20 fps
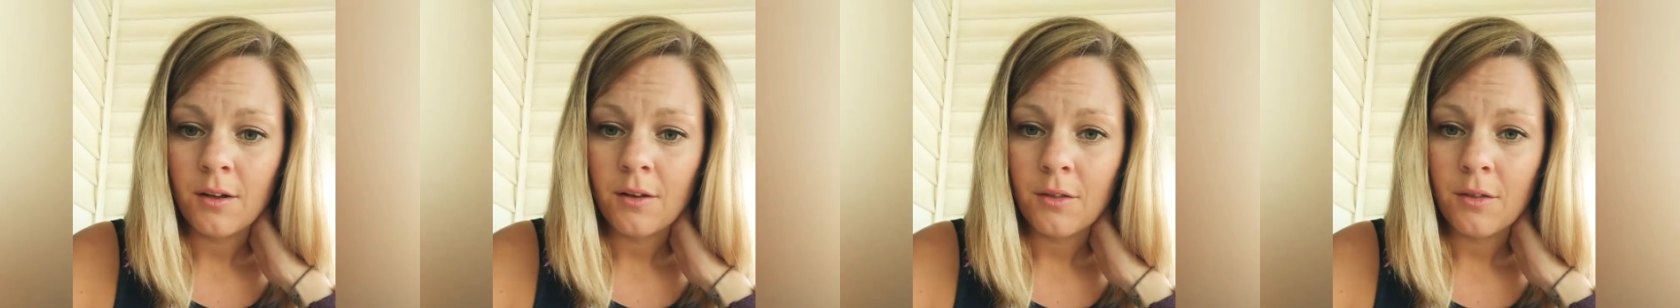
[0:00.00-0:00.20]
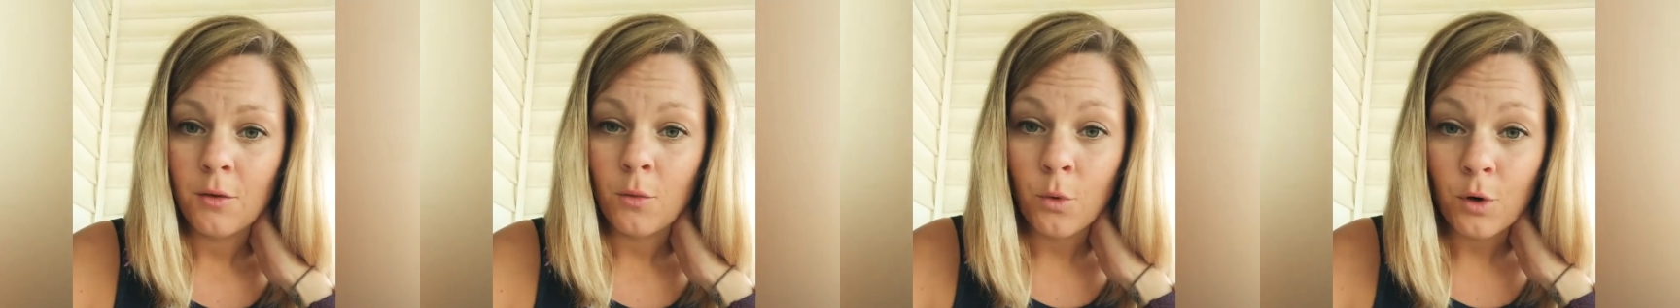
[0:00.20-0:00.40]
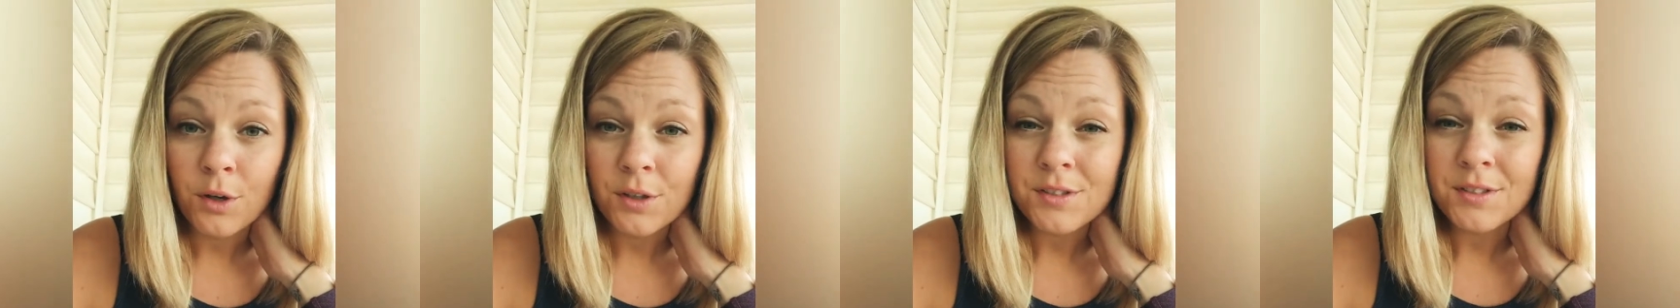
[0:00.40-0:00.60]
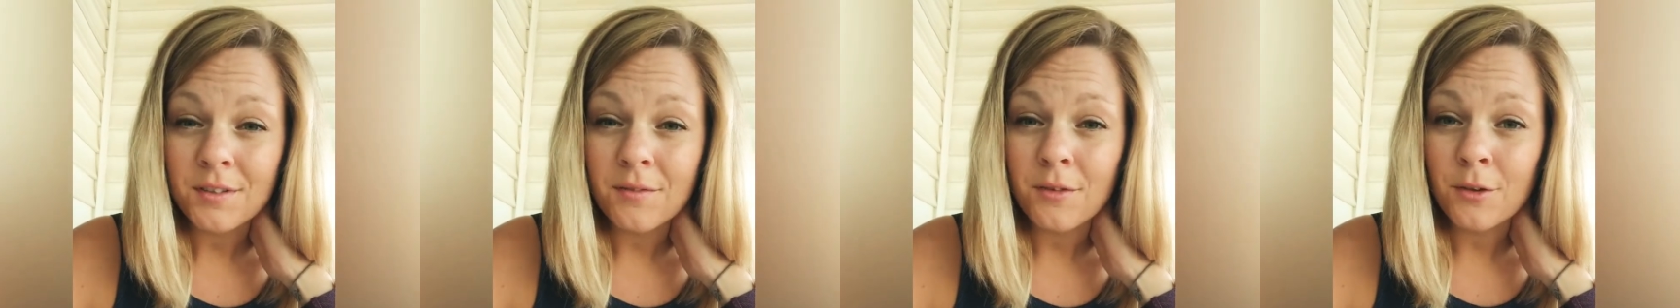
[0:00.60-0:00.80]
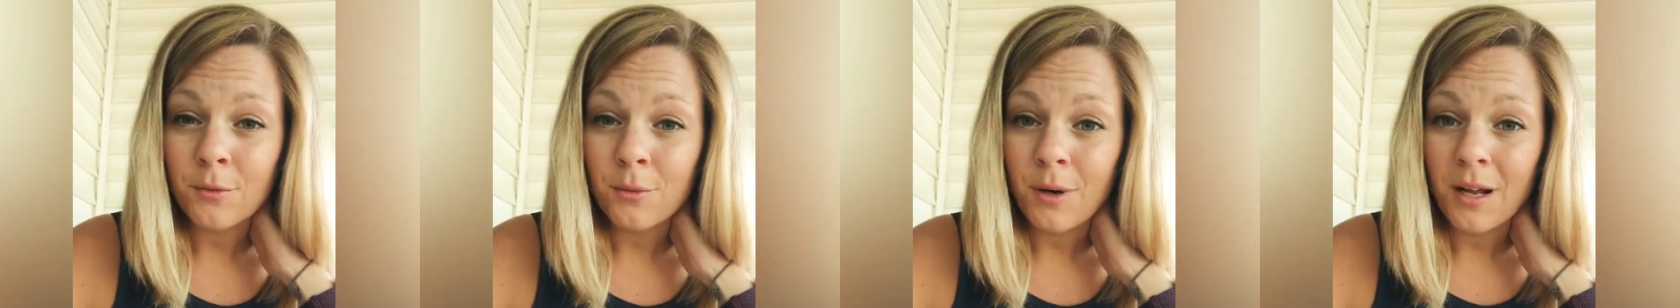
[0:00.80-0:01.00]
The words of
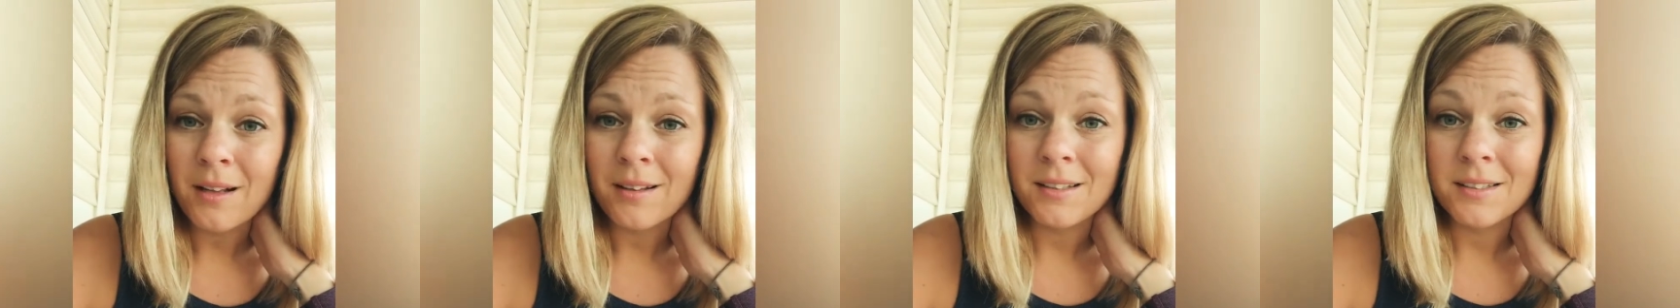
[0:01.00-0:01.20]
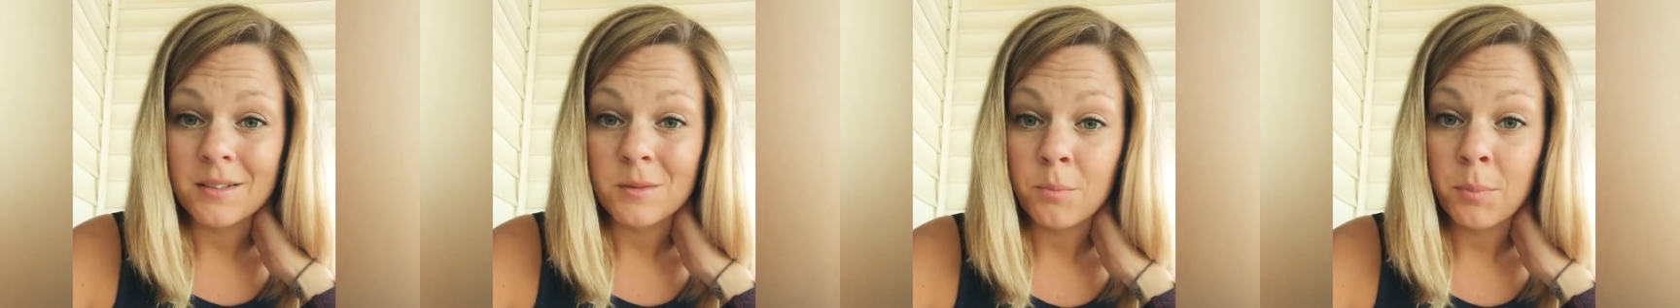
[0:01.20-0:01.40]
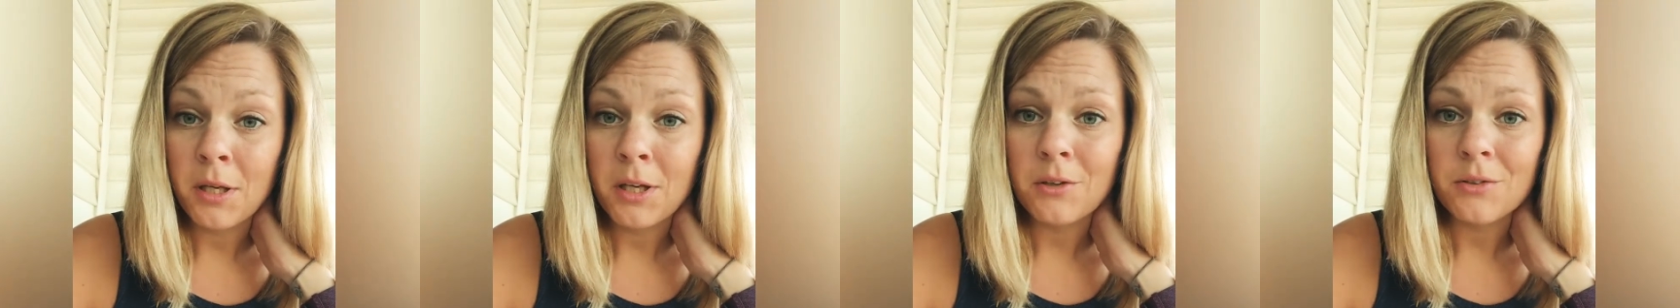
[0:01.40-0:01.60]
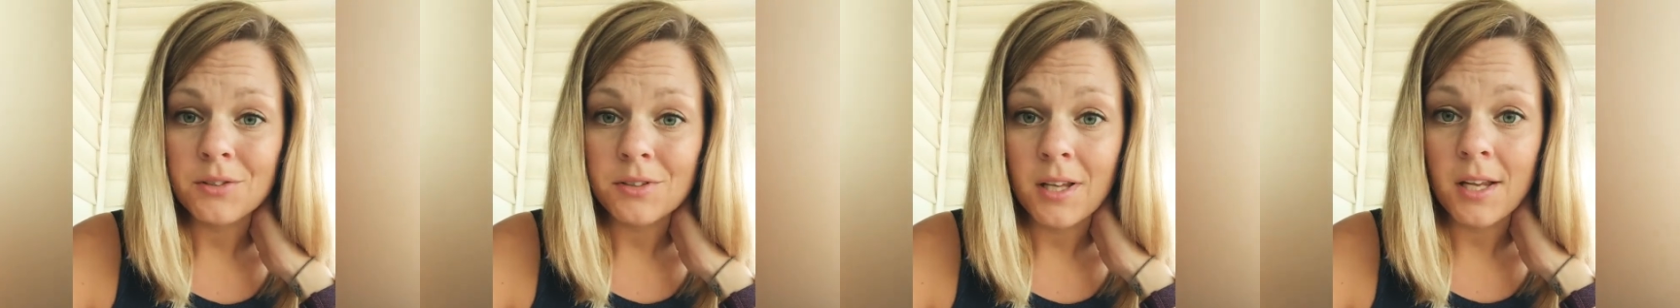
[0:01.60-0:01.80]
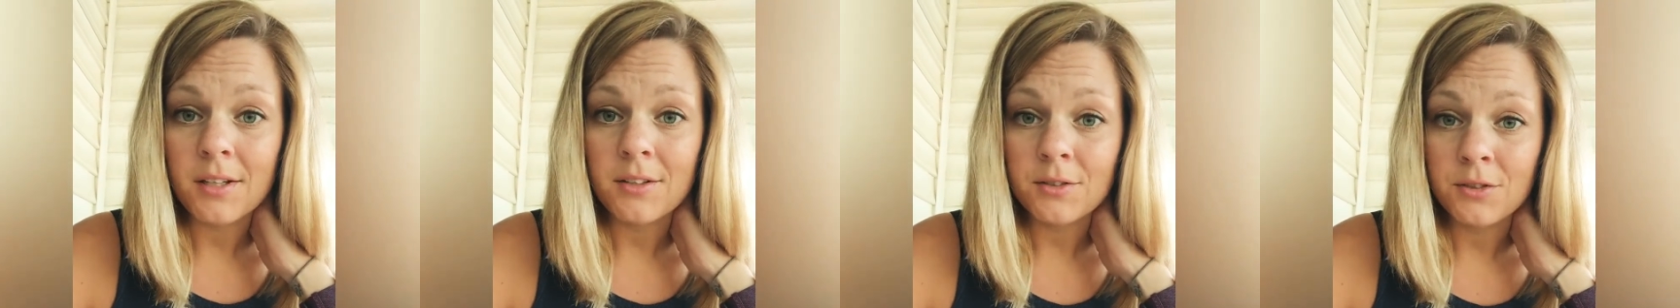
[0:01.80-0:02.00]
the reckless pierce
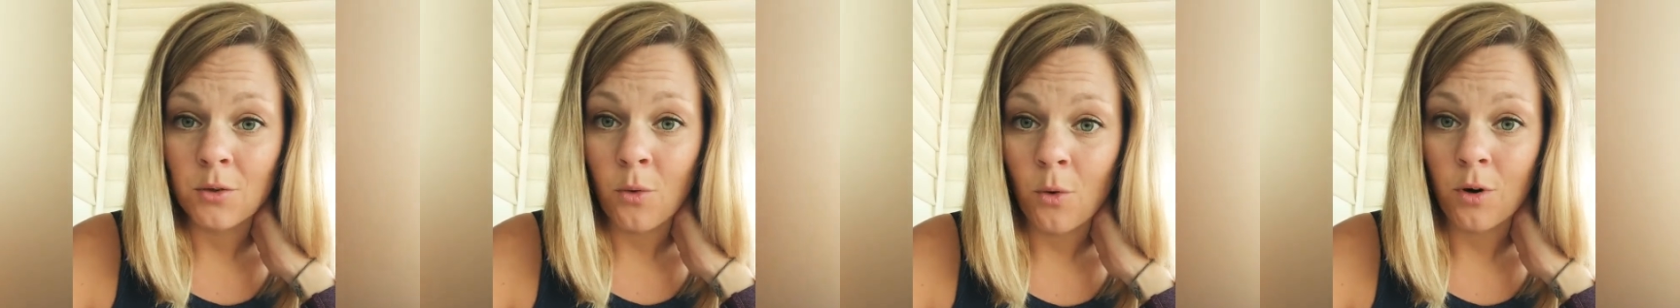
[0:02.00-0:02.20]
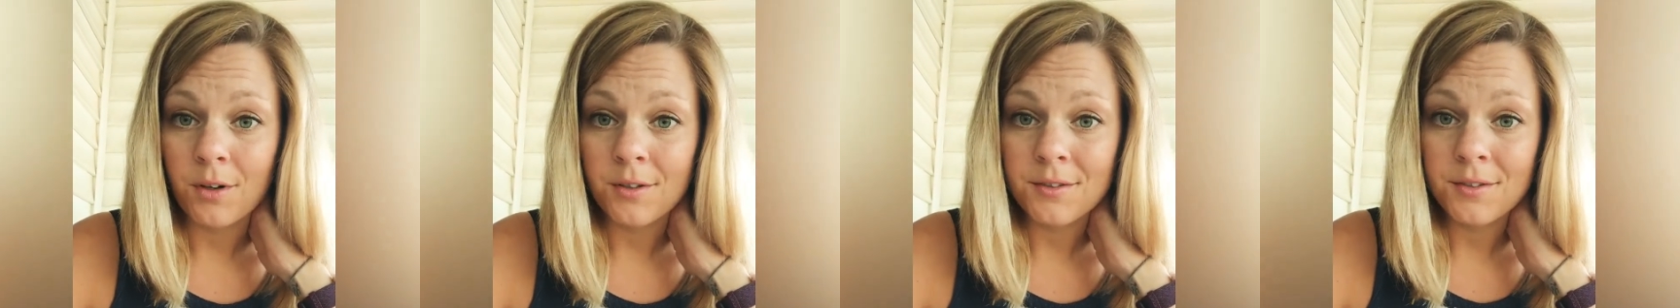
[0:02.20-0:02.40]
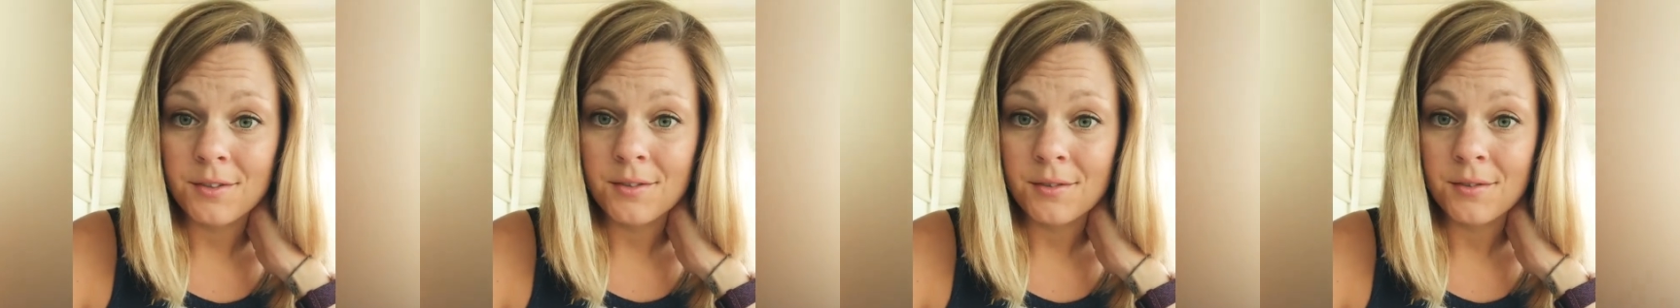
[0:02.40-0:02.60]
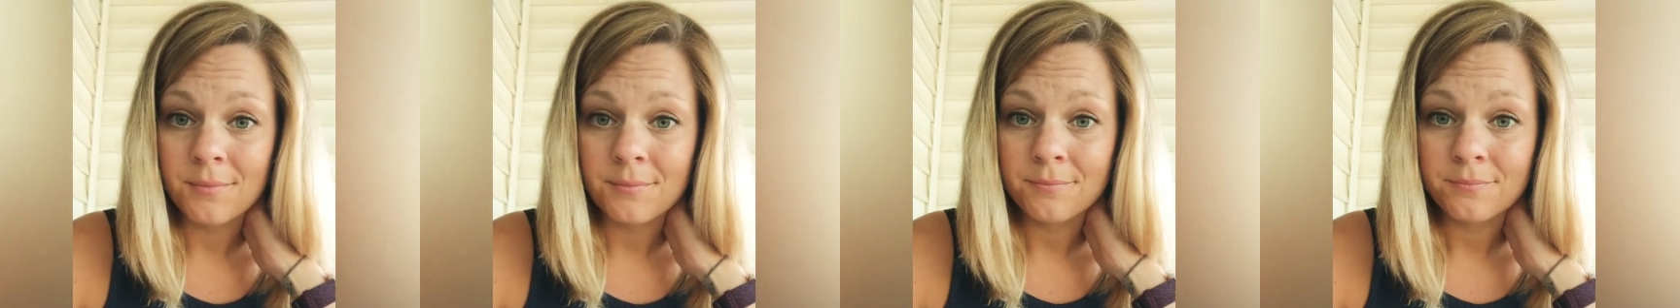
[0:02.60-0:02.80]
like swords.